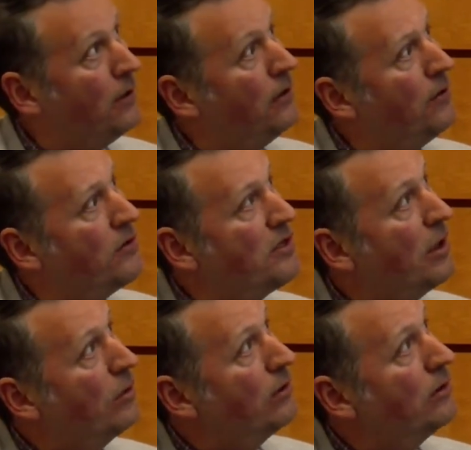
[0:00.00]

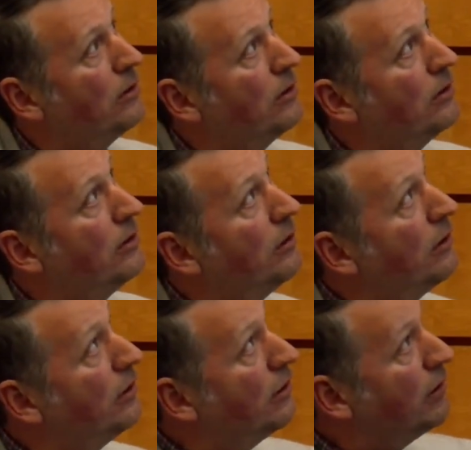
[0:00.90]
So
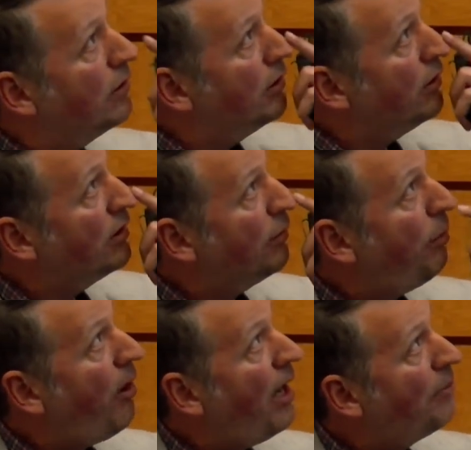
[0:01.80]
the
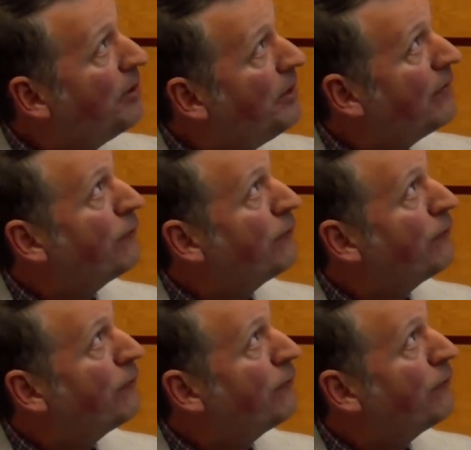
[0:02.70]
problem then for